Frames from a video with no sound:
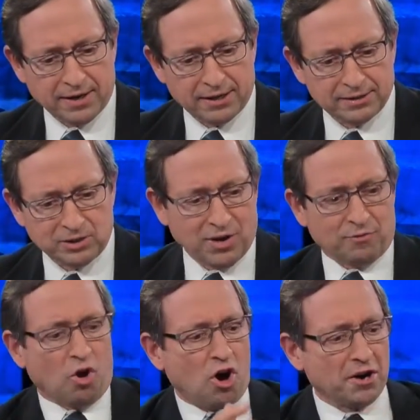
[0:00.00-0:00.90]
Uh, you don't
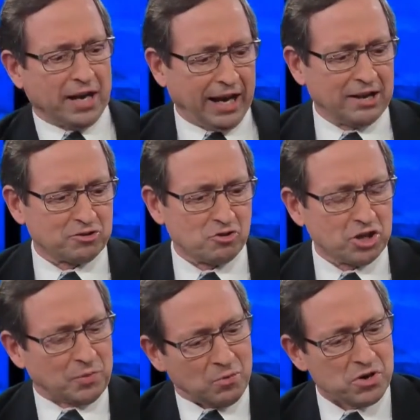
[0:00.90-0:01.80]
have long to answer
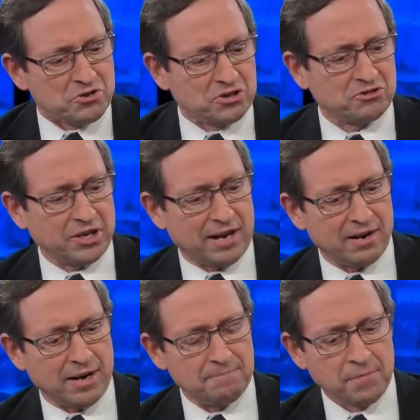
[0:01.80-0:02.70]
this, but I want you to set
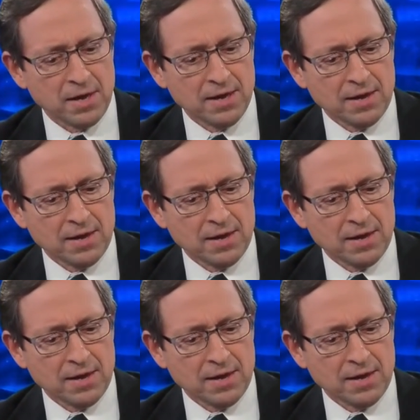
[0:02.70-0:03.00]
it up.